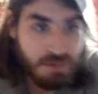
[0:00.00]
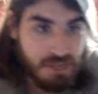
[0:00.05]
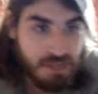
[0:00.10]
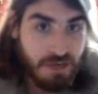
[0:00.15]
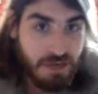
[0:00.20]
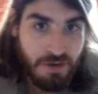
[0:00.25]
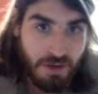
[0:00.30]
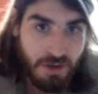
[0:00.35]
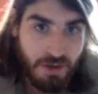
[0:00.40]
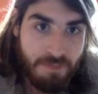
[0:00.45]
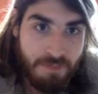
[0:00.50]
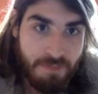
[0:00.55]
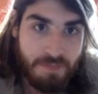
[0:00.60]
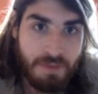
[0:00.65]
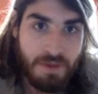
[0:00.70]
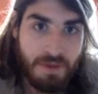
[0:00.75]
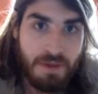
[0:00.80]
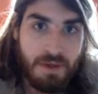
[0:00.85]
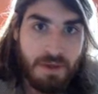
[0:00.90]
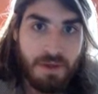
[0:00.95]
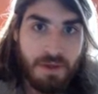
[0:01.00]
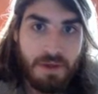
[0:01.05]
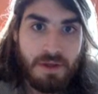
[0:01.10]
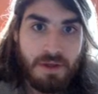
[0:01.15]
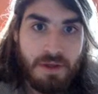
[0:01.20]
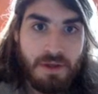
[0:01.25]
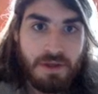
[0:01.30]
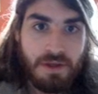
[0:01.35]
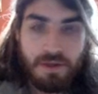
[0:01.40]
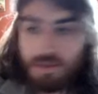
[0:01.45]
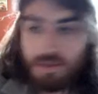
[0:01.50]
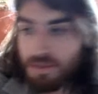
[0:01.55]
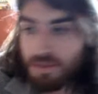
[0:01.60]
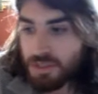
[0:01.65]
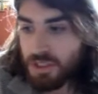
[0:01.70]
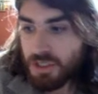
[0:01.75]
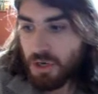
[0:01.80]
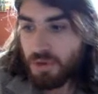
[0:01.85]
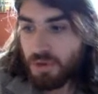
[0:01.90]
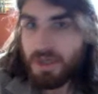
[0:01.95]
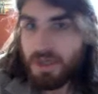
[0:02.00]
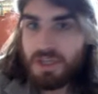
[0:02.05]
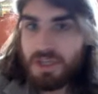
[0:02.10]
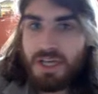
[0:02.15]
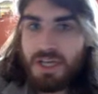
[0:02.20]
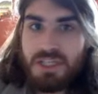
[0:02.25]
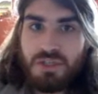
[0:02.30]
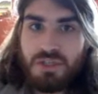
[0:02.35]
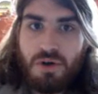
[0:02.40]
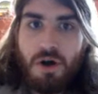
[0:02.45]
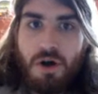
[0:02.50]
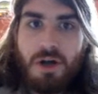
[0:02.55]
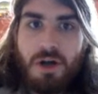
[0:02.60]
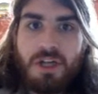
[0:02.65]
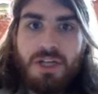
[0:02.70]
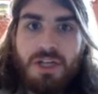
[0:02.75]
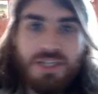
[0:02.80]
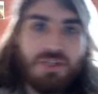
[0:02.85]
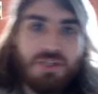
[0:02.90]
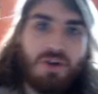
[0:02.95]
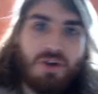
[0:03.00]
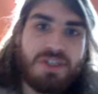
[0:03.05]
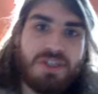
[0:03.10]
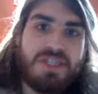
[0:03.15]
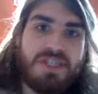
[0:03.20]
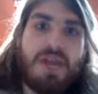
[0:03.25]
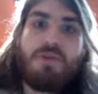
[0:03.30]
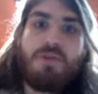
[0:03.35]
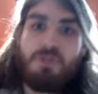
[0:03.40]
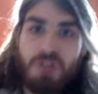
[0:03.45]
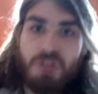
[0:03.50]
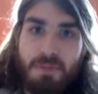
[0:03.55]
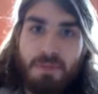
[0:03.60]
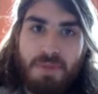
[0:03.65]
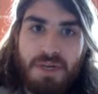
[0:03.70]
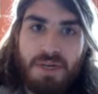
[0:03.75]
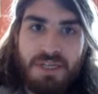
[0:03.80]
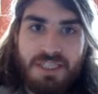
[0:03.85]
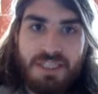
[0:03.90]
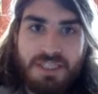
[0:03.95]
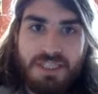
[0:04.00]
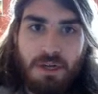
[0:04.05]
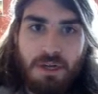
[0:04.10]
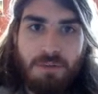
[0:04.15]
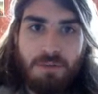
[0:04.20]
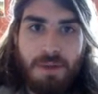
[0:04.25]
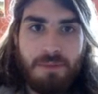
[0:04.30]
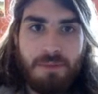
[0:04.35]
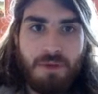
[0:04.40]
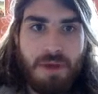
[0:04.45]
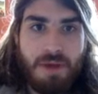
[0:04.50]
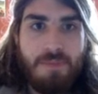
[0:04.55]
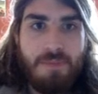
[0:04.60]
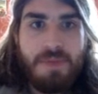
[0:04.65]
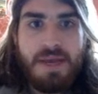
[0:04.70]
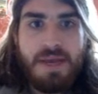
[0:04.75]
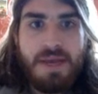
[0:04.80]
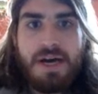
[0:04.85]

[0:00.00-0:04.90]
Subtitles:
just hungry. So, cholesterol. Cholesterol is another lipid in a cell membrane.